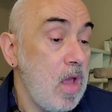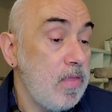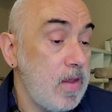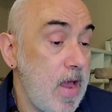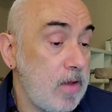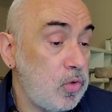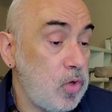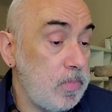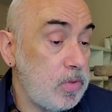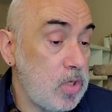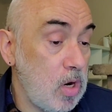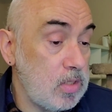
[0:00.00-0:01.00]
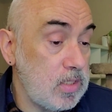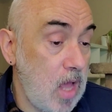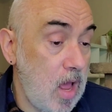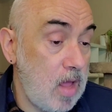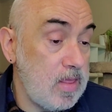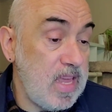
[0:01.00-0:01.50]
The next trip starts
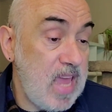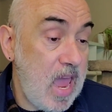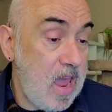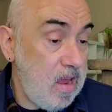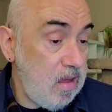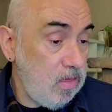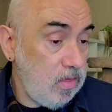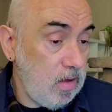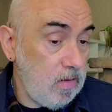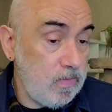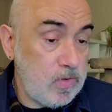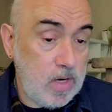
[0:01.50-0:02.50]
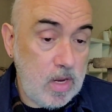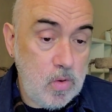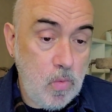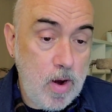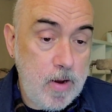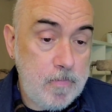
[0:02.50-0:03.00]
on the 8th of
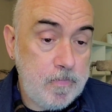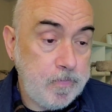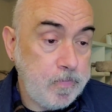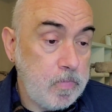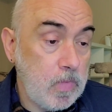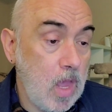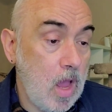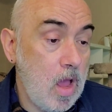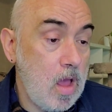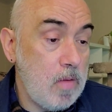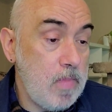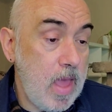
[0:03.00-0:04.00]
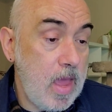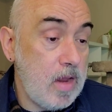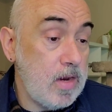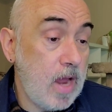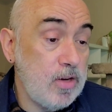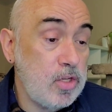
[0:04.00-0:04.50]
January,
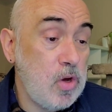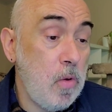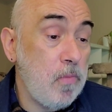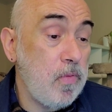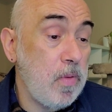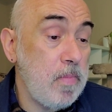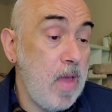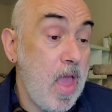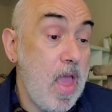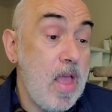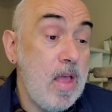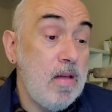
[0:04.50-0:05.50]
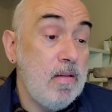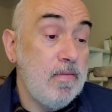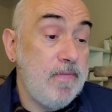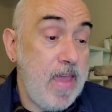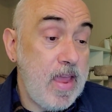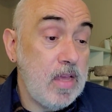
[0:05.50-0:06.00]
and I just go from
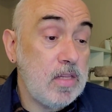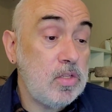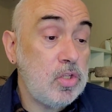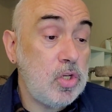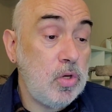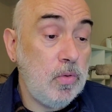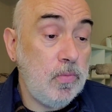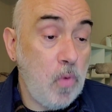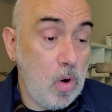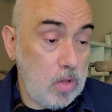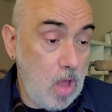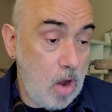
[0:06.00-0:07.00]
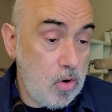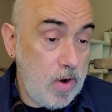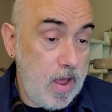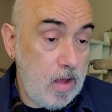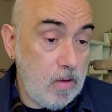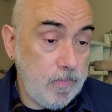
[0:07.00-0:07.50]
Vegas to Fort
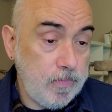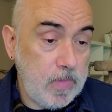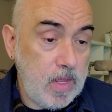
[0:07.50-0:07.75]
Lauderdale.